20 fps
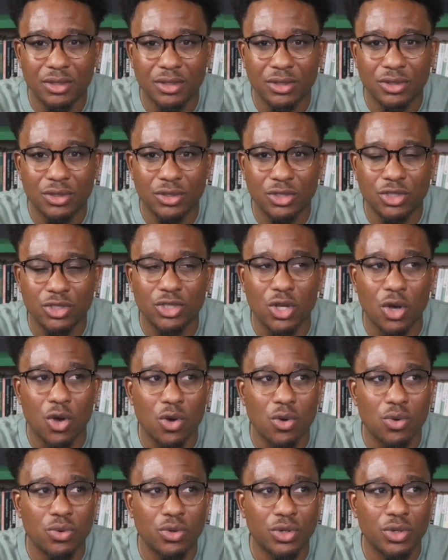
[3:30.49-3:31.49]
So,
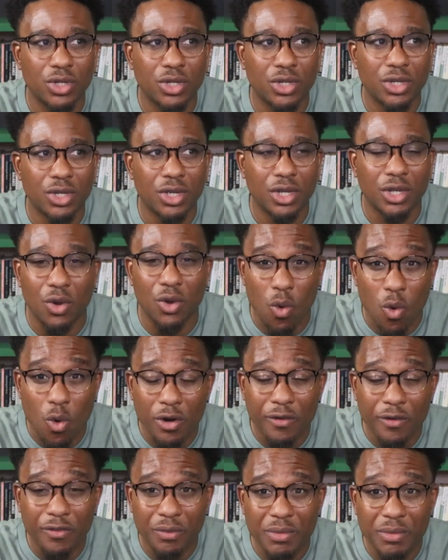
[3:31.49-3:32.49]
in order
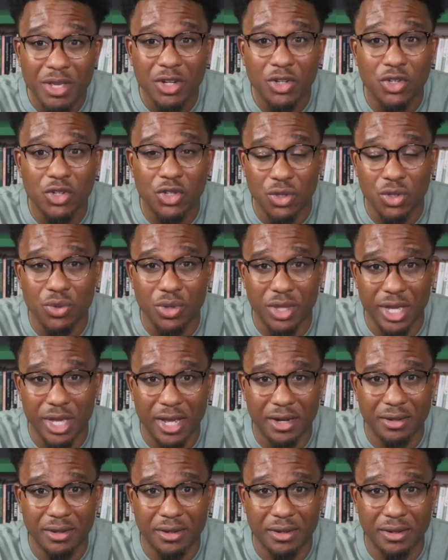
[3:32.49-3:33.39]
for me to do that,